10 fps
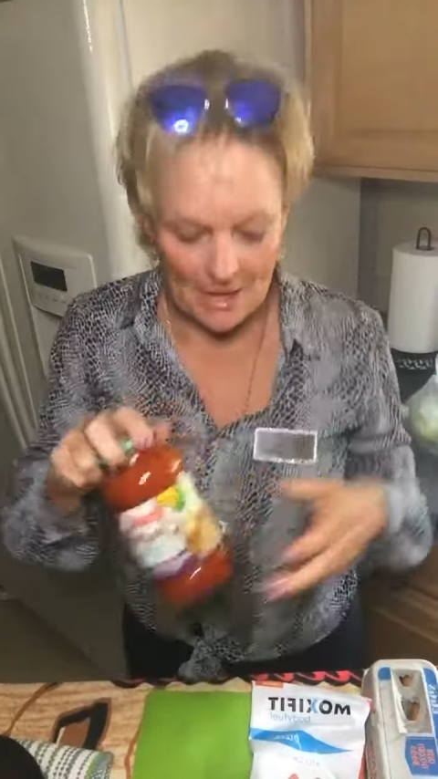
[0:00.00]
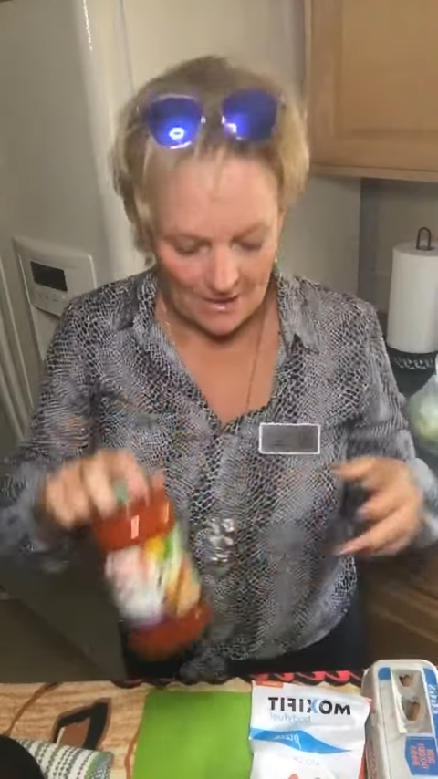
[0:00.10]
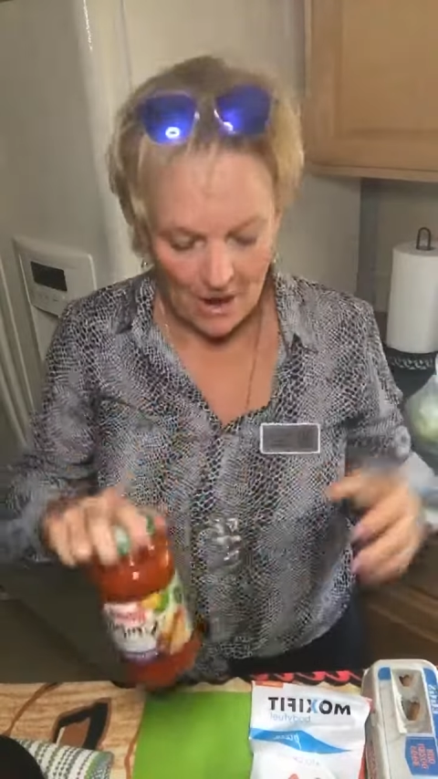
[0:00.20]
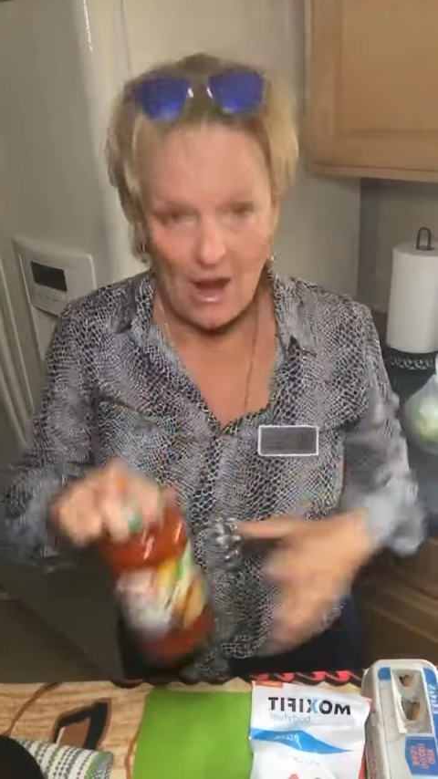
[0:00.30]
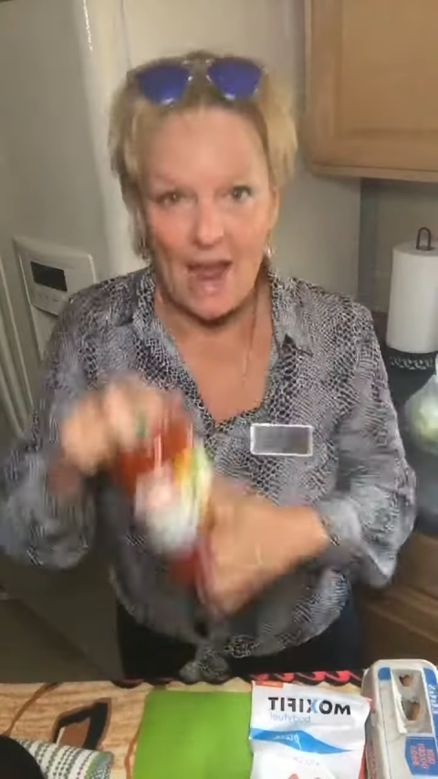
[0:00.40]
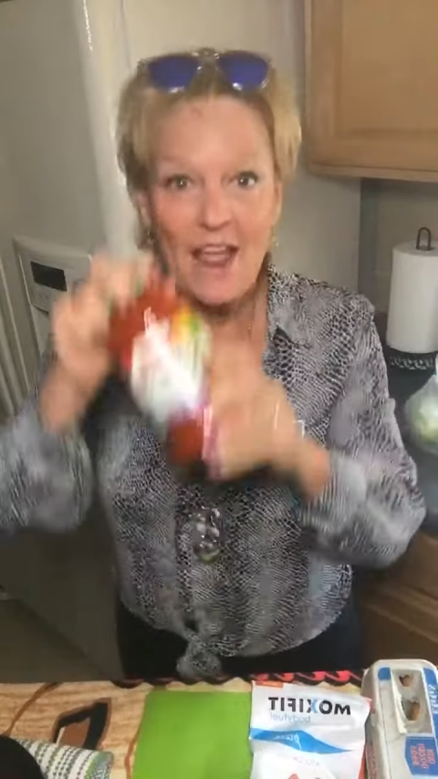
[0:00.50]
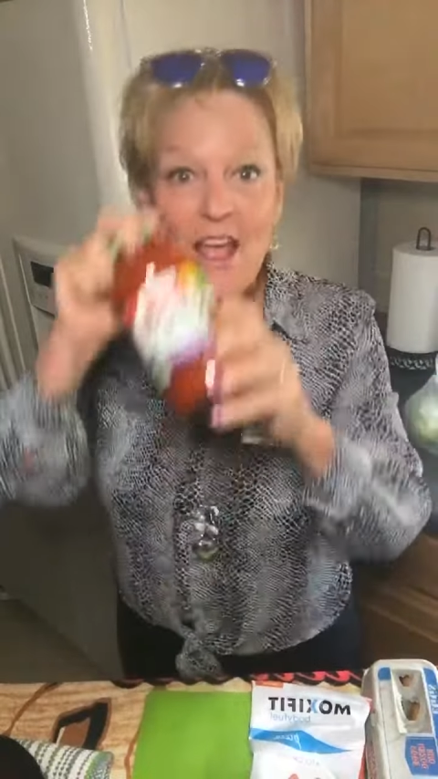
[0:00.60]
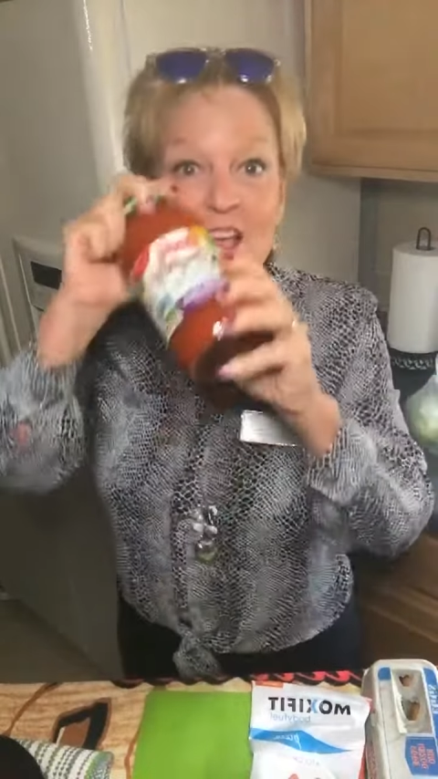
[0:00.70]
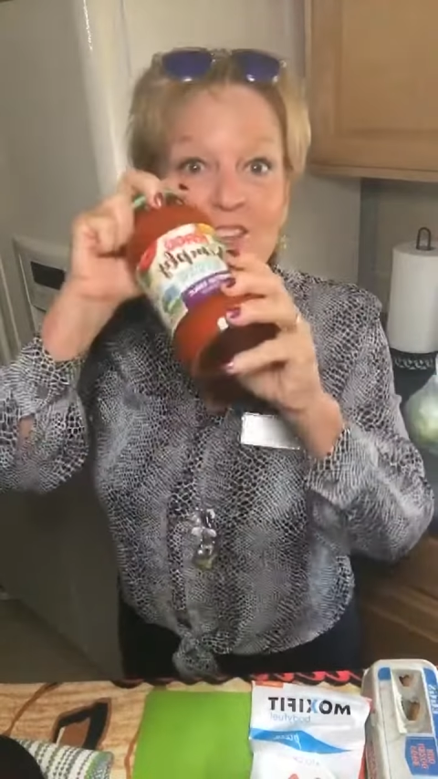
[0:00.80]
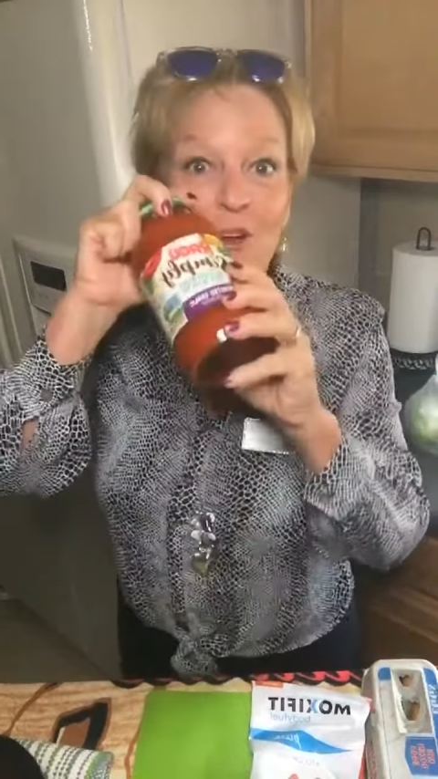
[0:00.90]
All right,
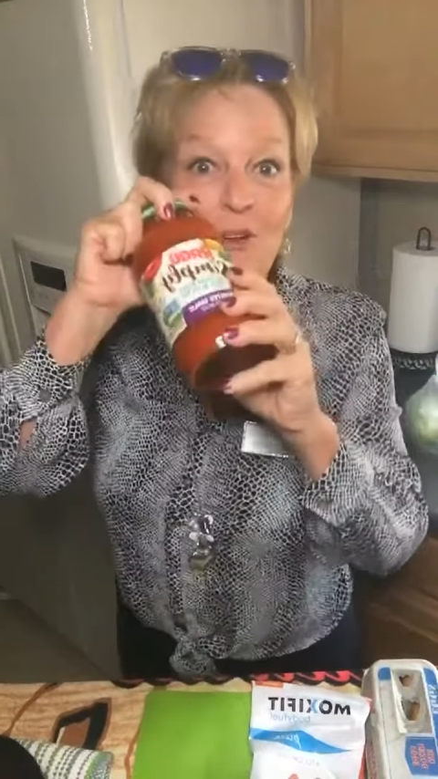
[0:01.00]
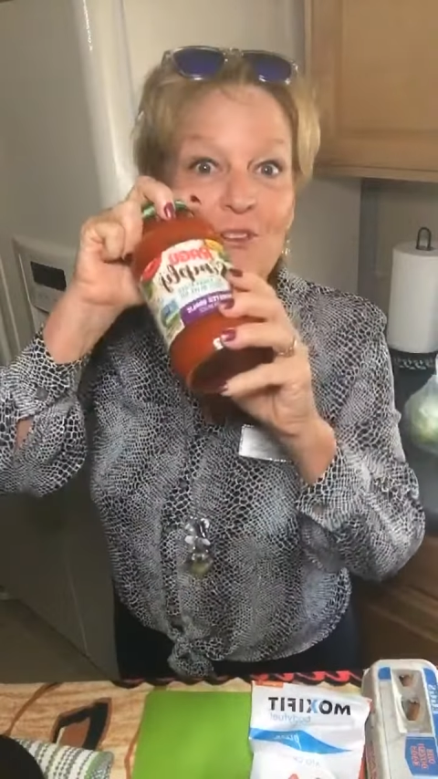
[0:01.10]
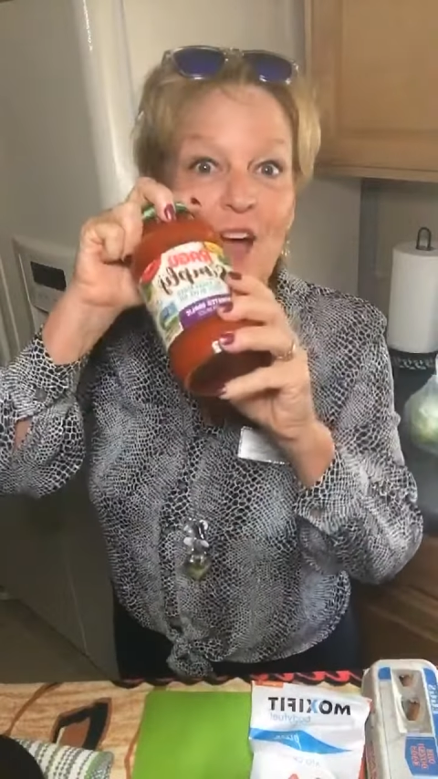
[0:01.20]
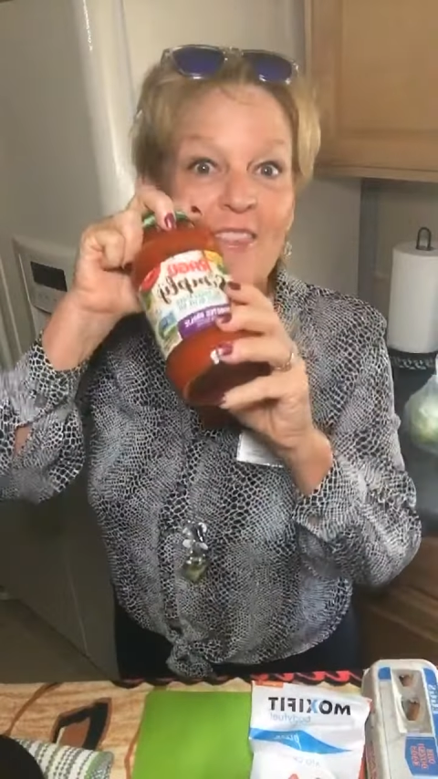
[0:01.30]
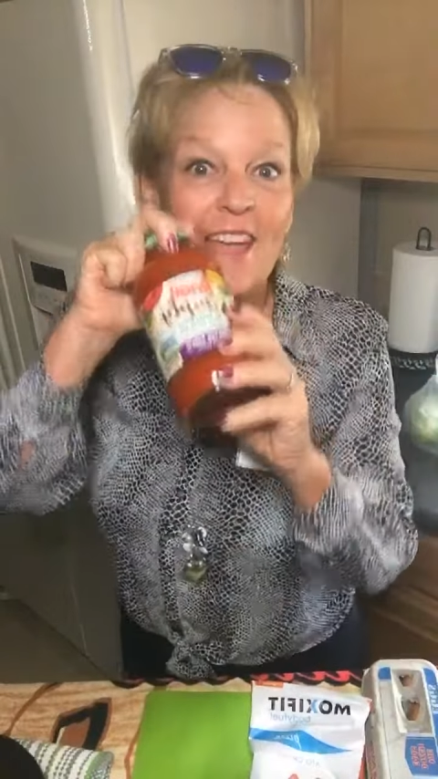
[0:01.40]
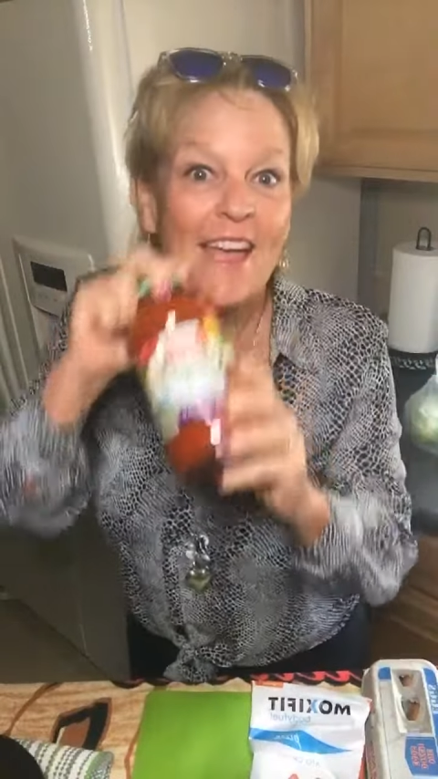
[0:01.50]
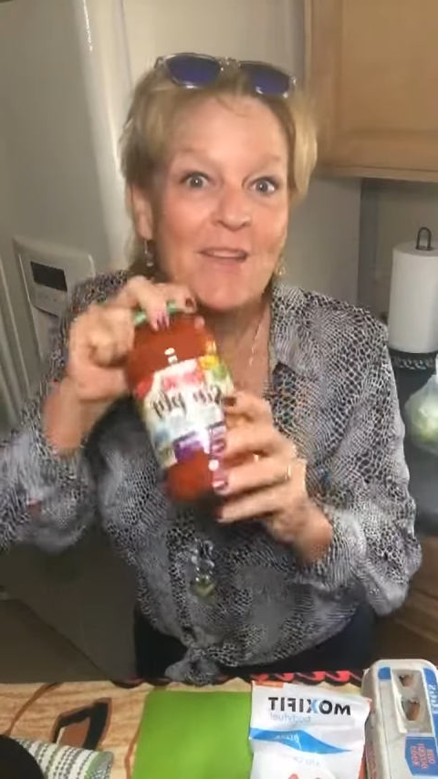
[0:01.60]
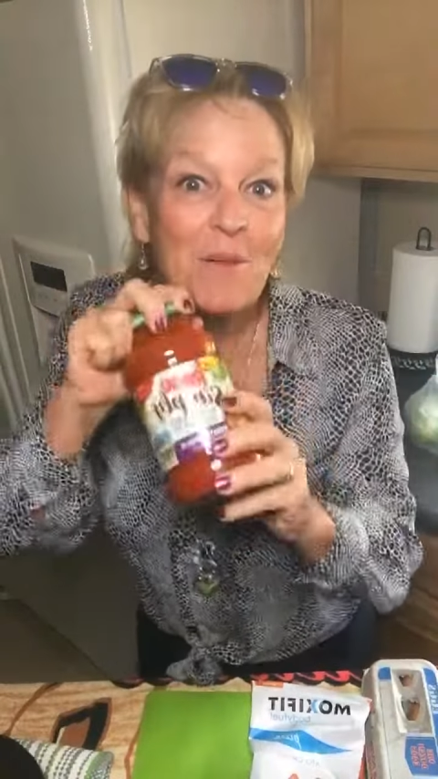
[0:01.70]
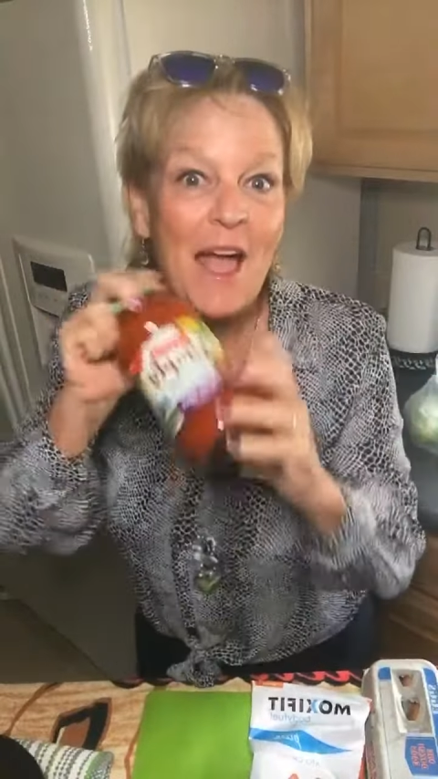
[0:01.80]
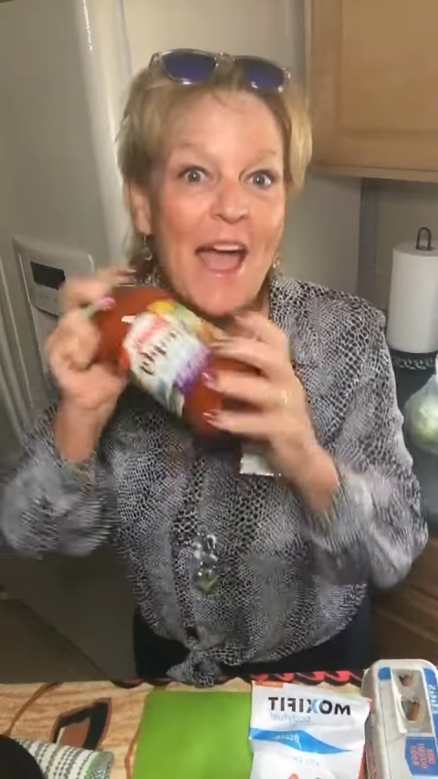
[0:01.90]
so you've got the
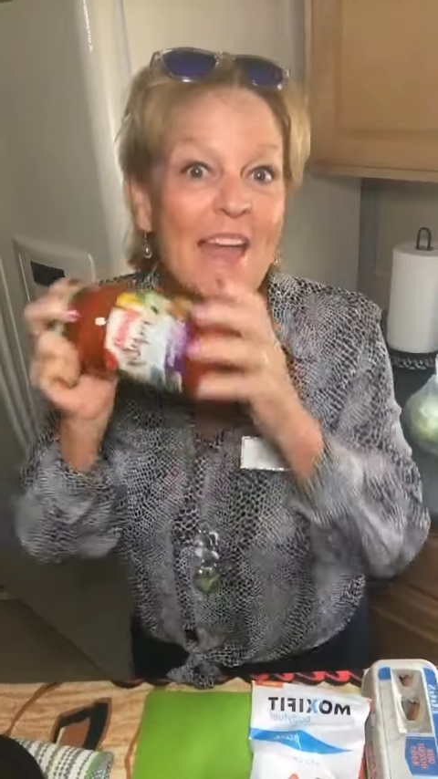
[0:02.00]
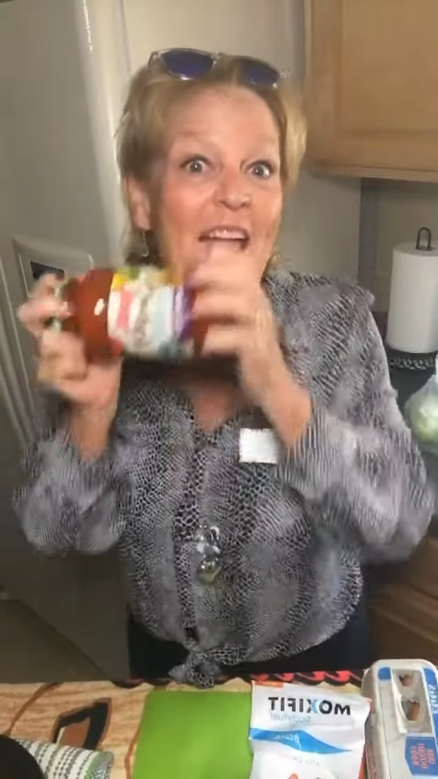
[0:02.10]
eggplant,